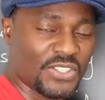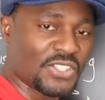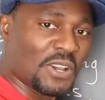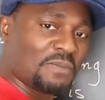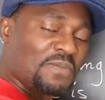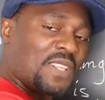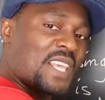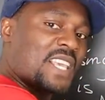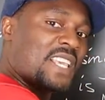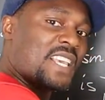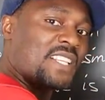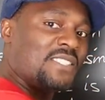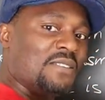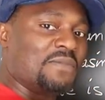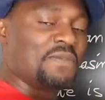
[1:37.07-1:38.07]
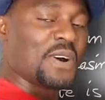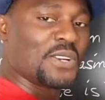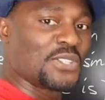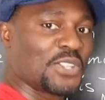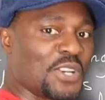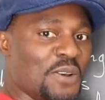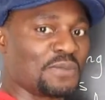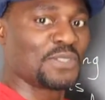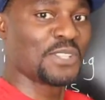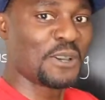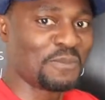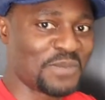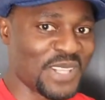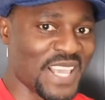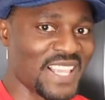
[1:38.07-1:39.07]
Something is a function of
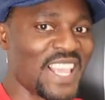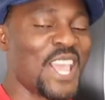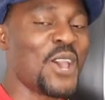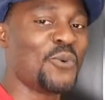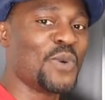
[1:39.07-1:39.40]
something,